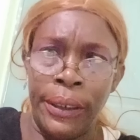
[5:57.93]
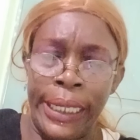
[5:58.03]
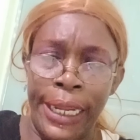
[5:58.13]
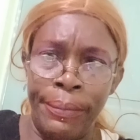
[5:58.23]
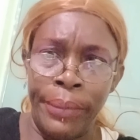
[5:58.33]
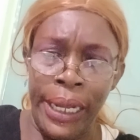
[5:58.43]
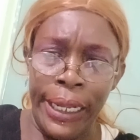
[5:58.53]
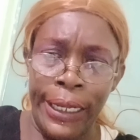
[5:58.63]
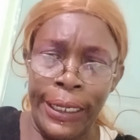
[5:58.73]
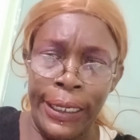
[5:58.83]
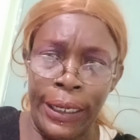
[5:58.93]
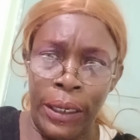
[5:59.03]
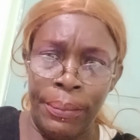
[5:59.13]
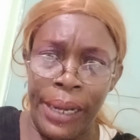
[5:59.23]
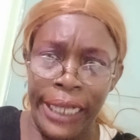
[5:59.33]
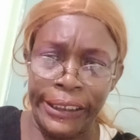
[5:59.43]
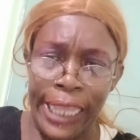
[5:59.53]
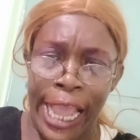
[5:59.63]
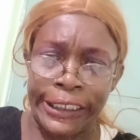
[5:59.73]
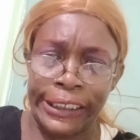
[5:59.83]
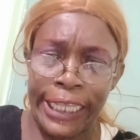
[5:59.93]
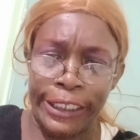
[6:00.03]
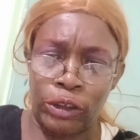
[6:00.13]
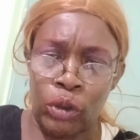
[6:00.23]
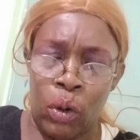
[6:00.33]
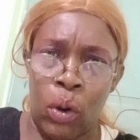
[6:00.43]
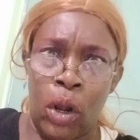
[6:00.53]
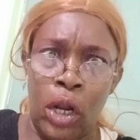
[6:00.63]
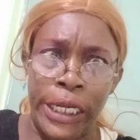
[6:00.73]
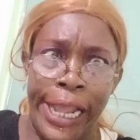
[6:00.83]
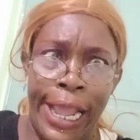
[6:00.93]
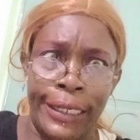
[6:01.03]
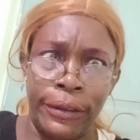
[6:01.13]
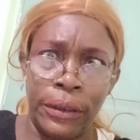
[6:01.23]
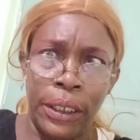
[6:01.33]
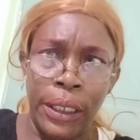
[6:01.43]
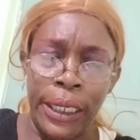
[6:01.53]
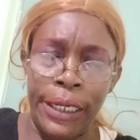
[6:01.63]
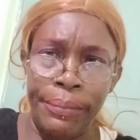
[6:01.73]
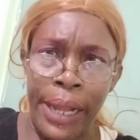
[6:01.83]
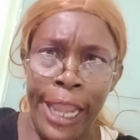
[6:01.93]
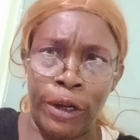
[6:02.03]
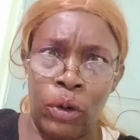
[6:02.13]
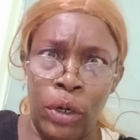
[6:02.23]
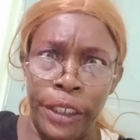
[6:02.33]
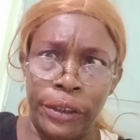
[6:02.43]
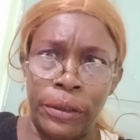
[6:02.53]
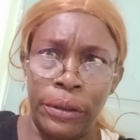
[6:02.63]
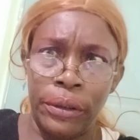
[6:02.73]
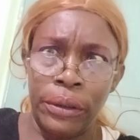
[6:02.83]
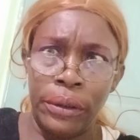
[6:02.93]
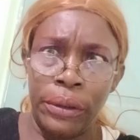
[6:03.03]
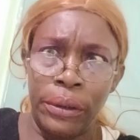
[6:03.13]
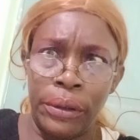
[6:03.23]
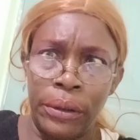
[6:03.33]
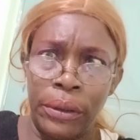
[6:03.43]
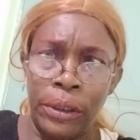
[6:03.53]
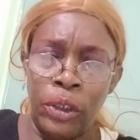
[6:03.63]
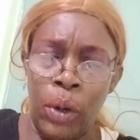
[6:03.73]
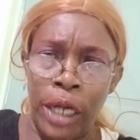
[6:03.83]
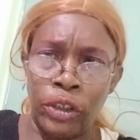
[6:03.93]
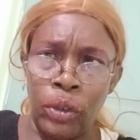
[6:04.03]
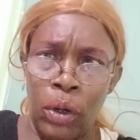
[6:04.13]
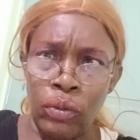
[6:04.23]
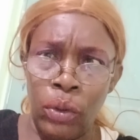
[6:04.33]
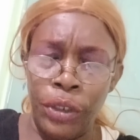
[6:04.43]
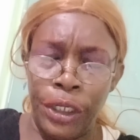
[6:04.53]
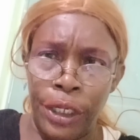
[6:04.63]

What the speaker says: Then Marcia, I said to hold on in my court. You are so rude in